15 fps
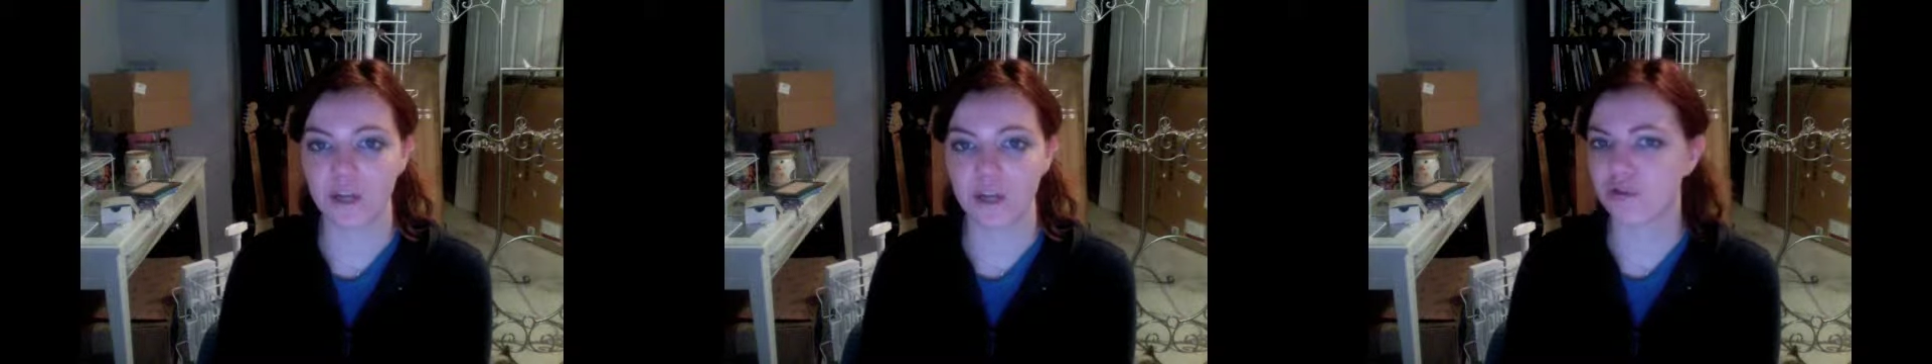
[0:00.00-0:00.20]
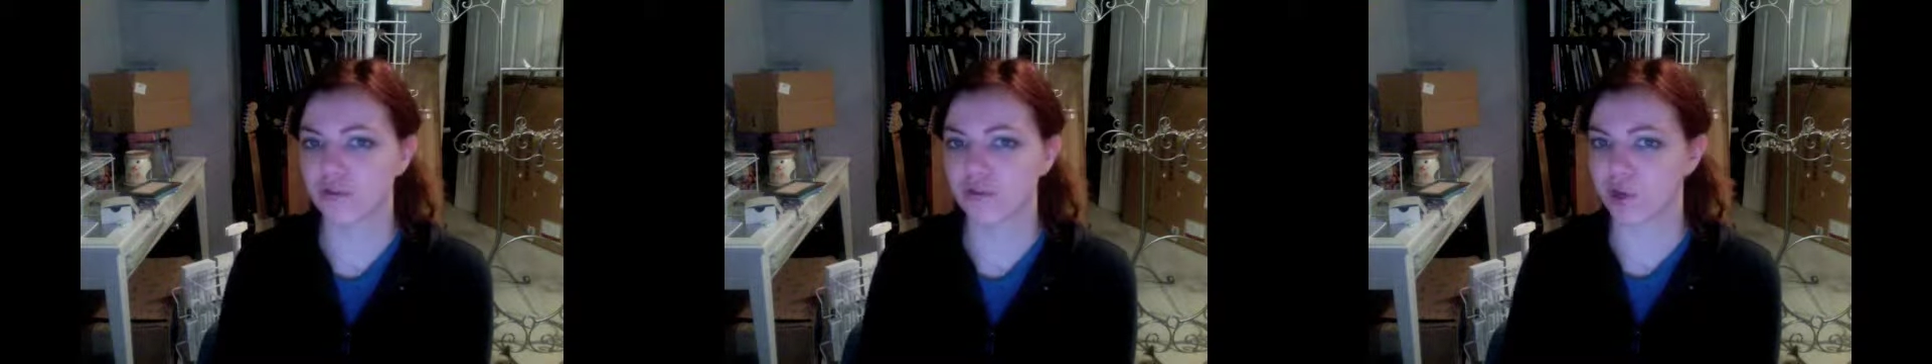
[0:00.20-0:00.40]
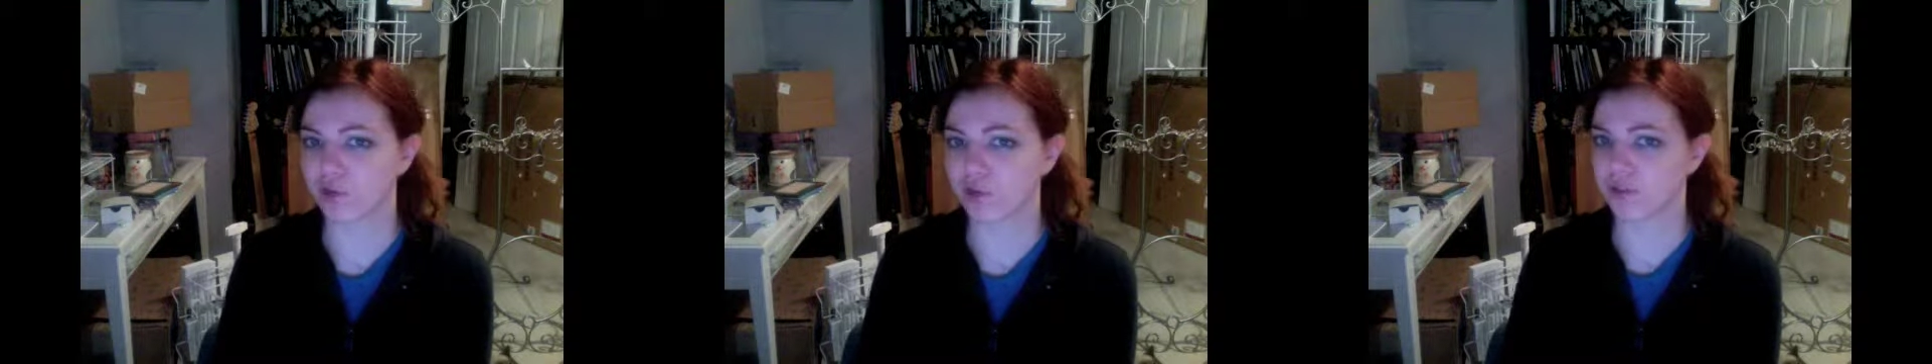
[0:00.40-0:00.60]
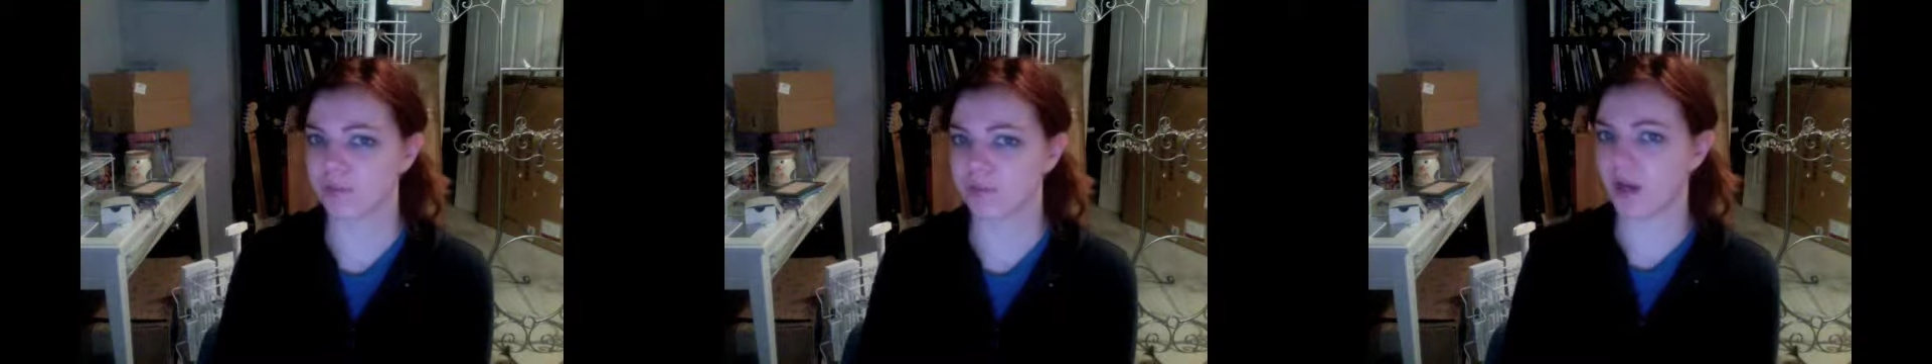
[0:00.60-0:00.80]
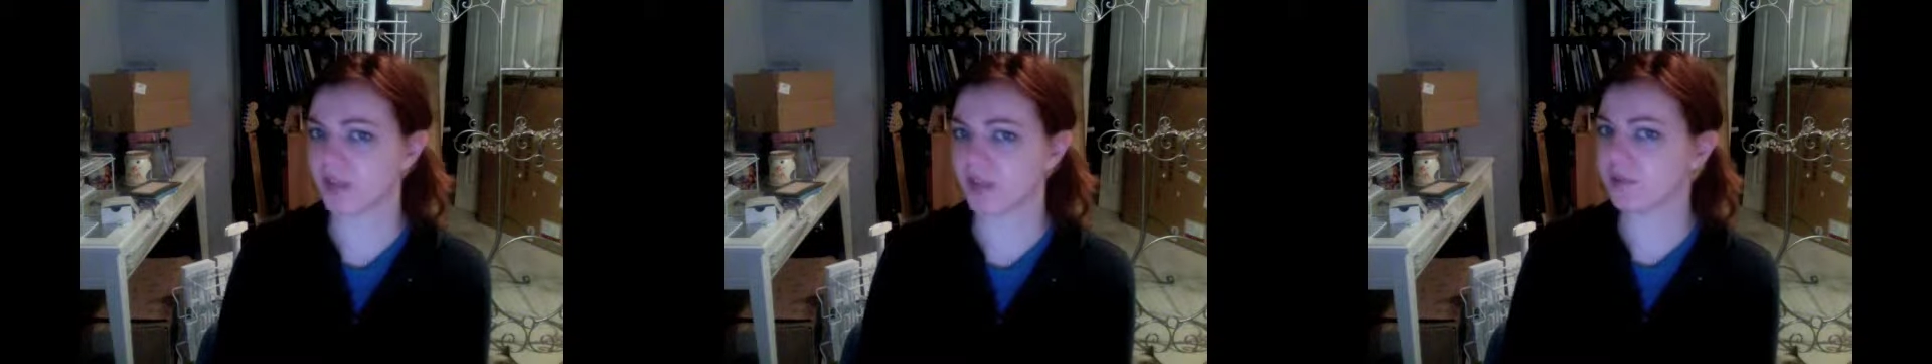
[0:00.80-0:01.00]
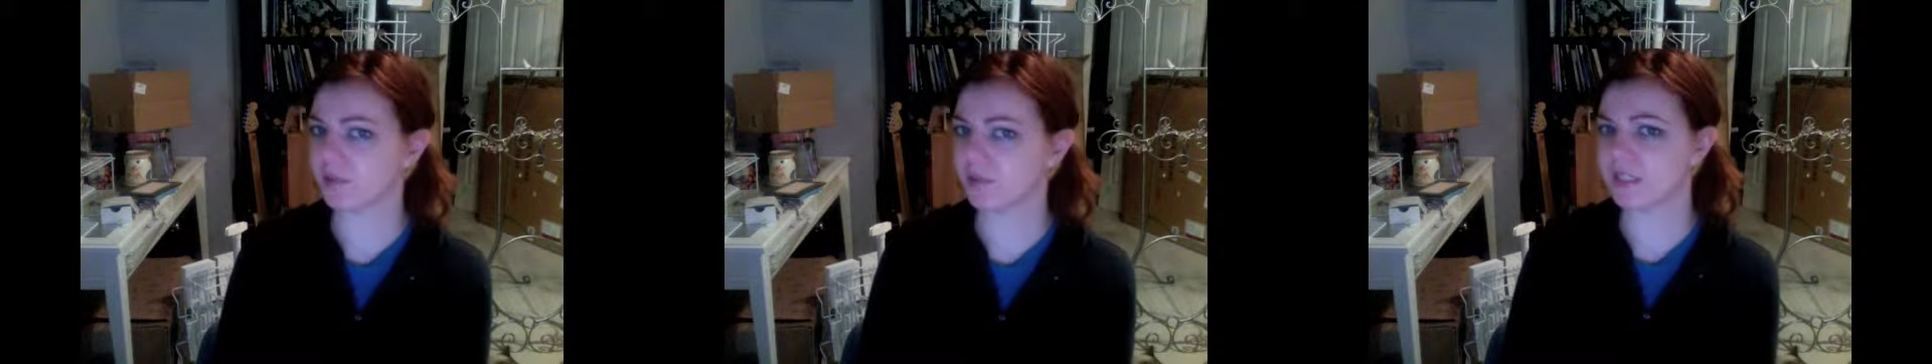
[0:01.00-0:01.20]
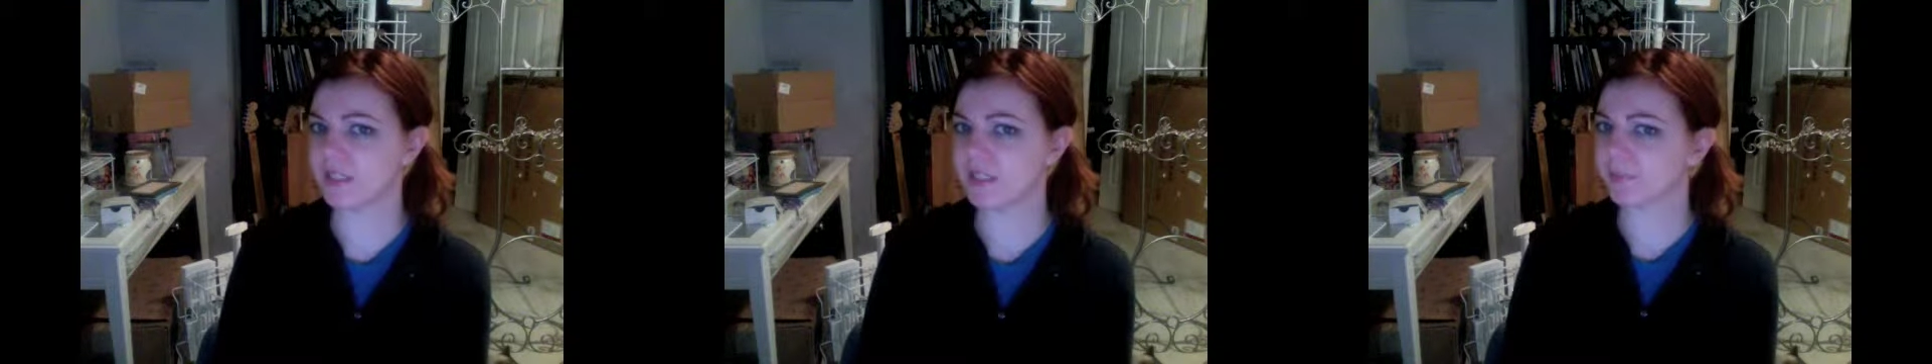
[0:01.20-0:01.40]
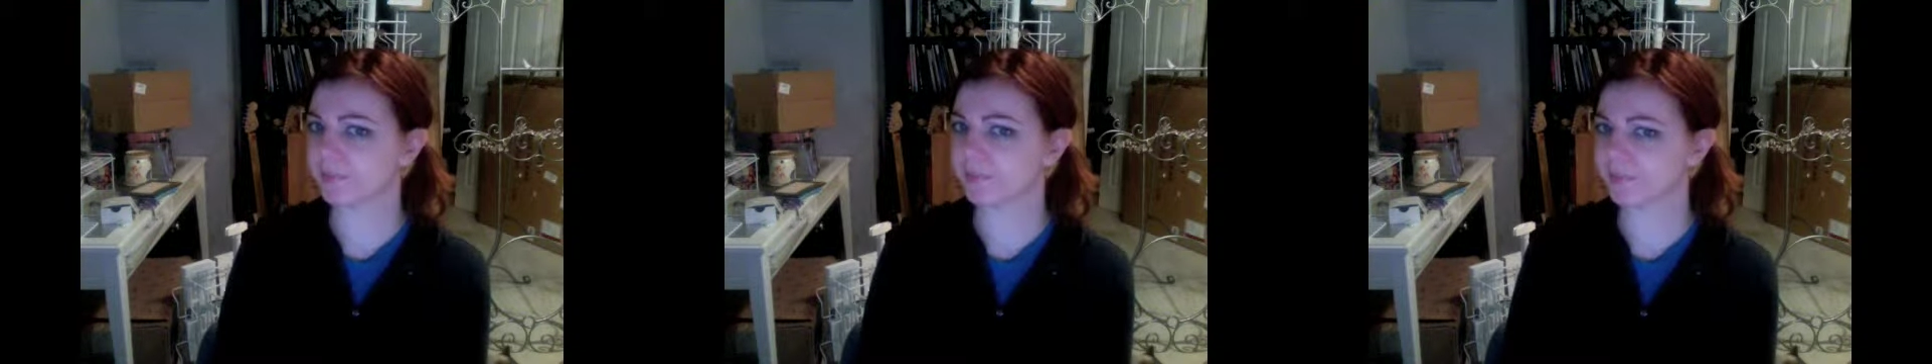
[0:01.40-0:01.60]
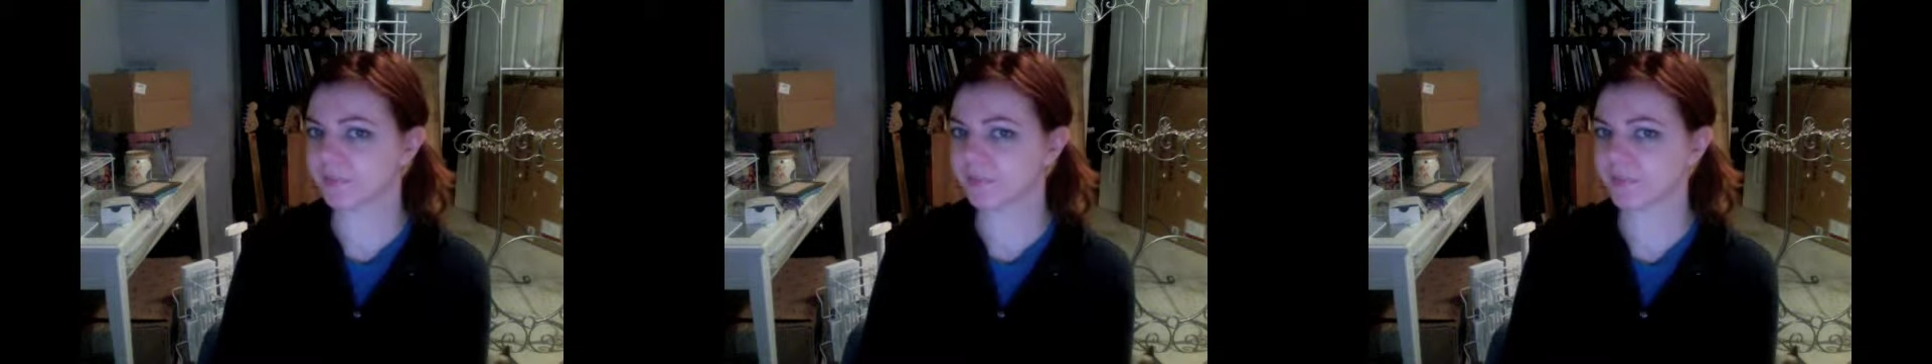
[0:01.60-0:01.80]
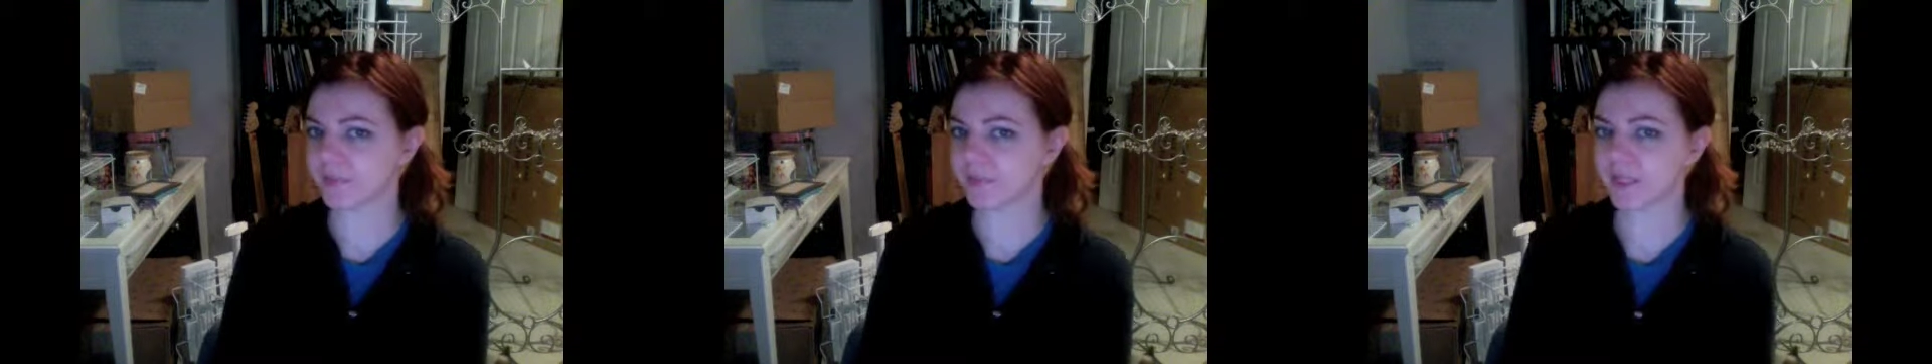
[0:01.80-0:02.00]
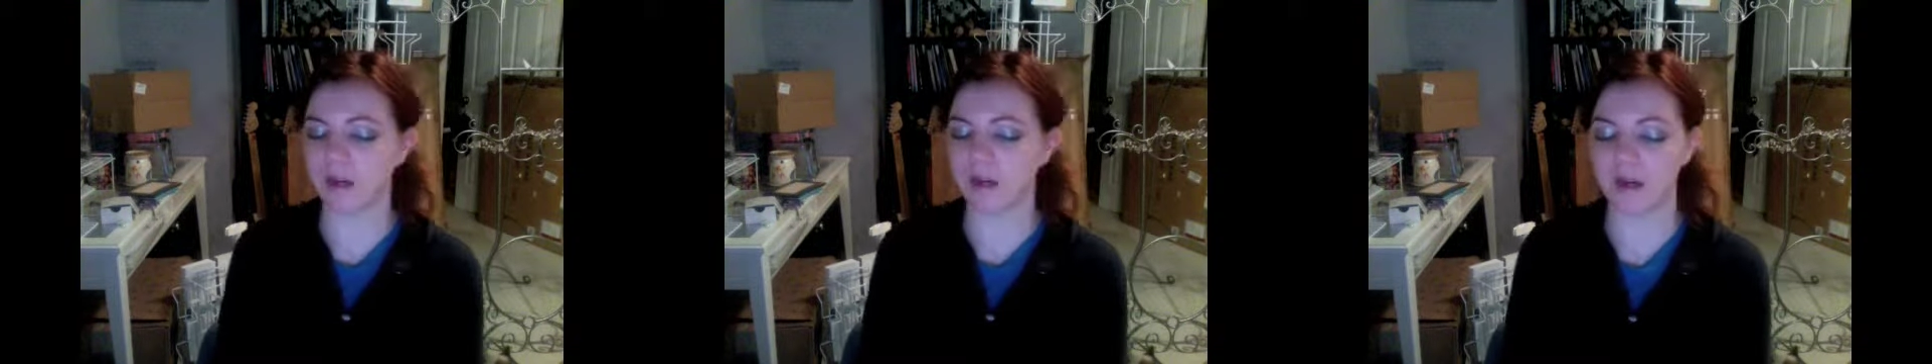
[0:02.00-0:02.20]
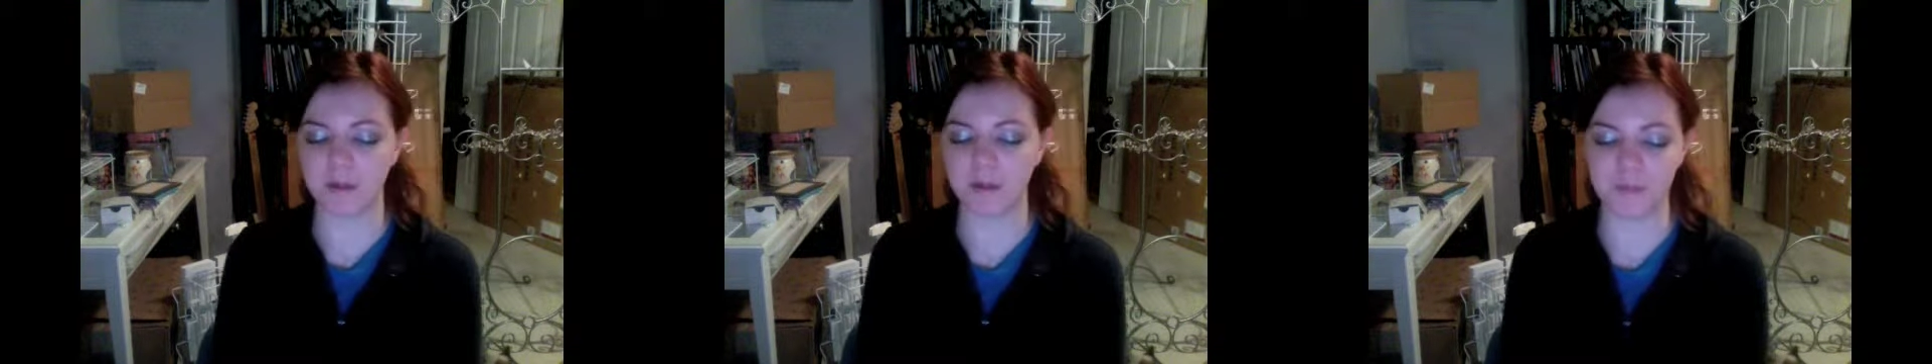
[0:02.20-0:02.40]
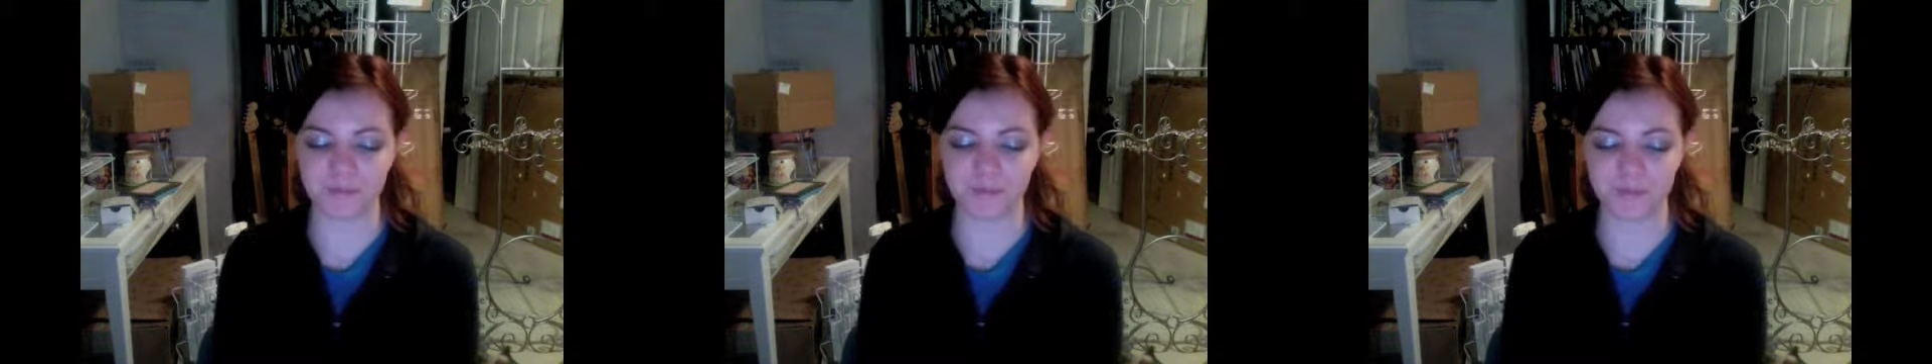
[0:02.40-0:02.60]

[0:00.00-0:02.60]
Drink responsibly. Um,